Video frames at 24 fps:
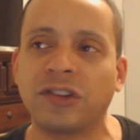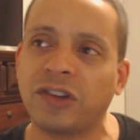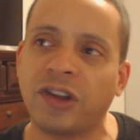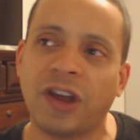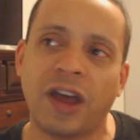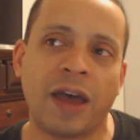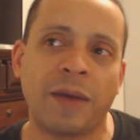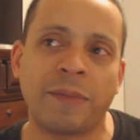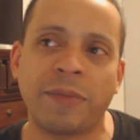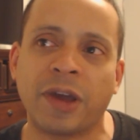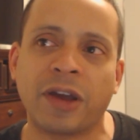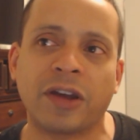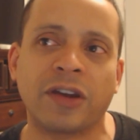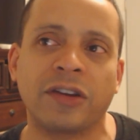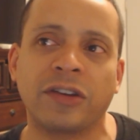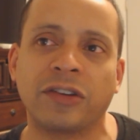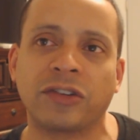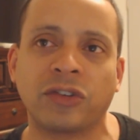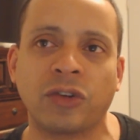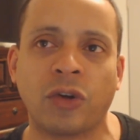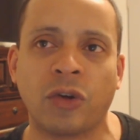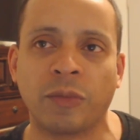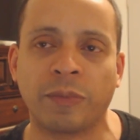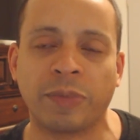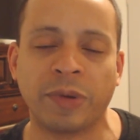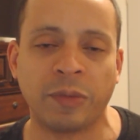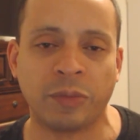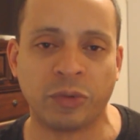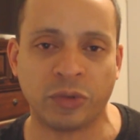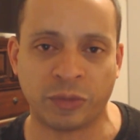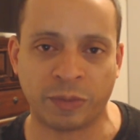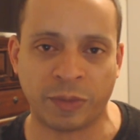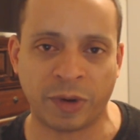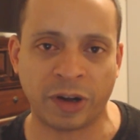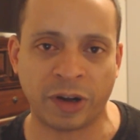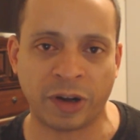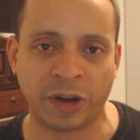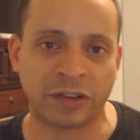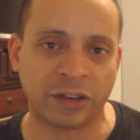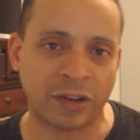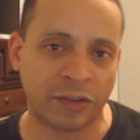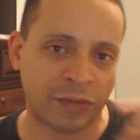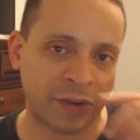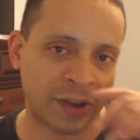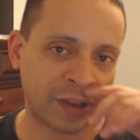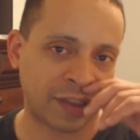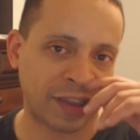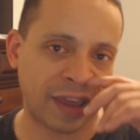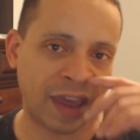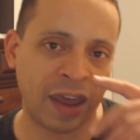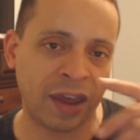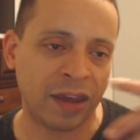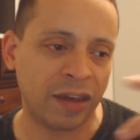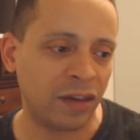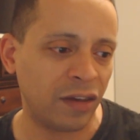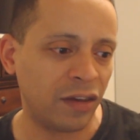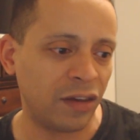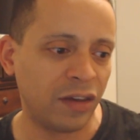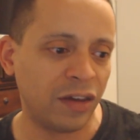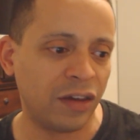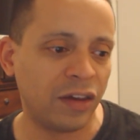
I'm not going to insult people's money and stuff like that.